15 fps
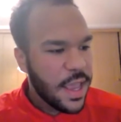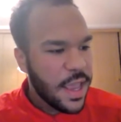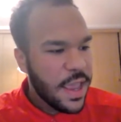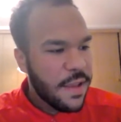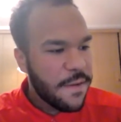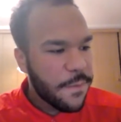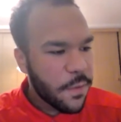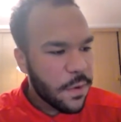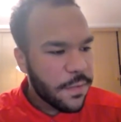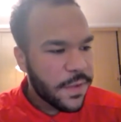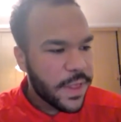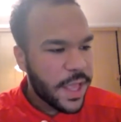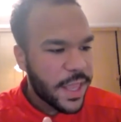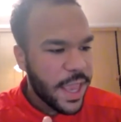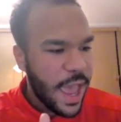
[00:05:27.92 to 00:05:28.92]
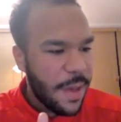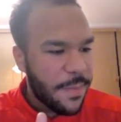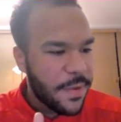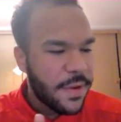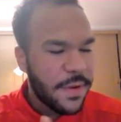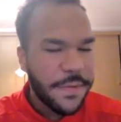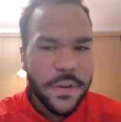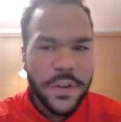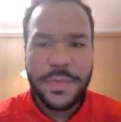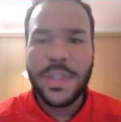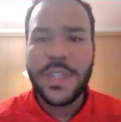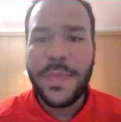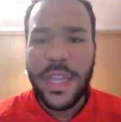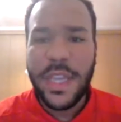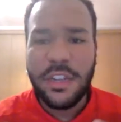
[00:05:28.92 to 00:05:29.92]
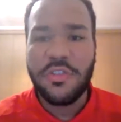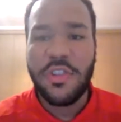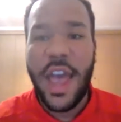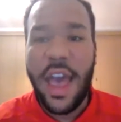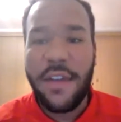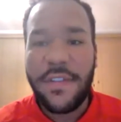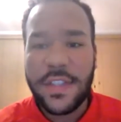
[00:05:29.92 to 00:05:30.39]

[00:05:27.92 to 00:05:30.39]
And for order for that to happen, there first must be a draft.